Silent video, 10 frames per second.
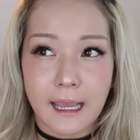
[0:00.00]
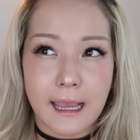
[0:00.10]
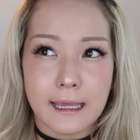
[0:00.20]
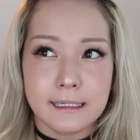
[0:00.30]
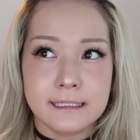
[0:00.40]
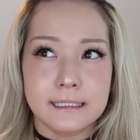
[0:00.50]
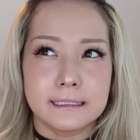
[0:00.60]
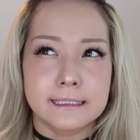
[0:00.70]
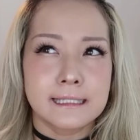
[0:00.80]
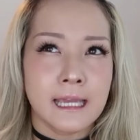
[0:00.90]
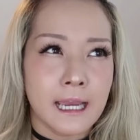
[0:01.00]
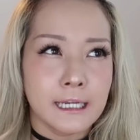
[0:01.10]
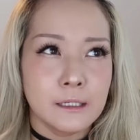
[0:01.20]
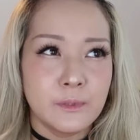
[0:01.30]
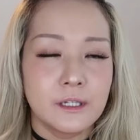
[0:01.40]
and a
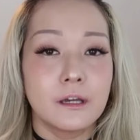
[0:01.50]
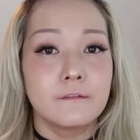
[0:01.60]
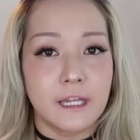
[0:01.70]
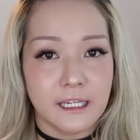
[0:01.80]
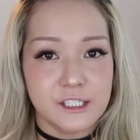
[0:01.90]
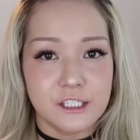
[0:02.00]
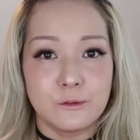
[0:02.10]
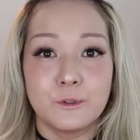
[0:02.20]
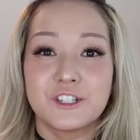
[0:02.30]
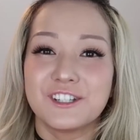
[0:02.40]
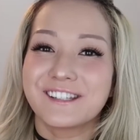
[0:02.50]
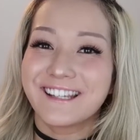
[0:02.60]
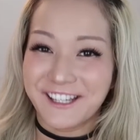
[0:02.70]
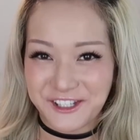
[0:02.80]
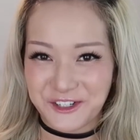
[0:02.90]
tiny bit of rekishi, which is
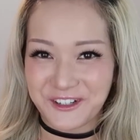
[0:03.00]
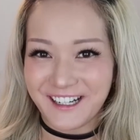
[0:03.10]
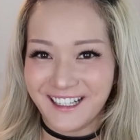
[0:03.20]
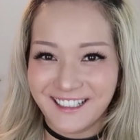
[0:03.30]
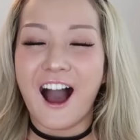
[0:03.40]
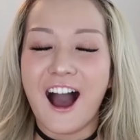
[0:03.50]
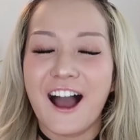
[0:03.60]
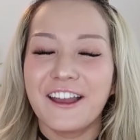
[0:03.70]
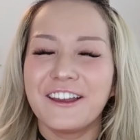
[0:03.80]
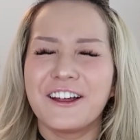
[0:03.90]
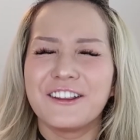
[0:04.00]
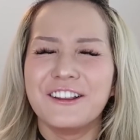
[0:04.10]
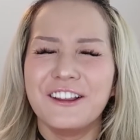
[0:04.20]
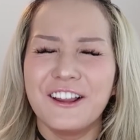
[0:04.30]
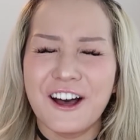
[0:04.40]
history. I
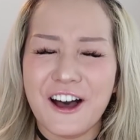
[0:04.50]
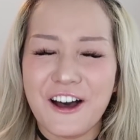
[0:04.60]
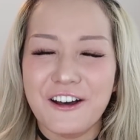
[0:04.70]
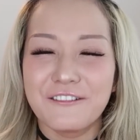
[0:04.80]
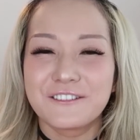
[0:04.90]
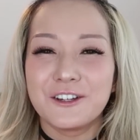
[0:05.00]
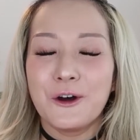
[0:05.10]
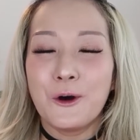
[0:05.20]
loved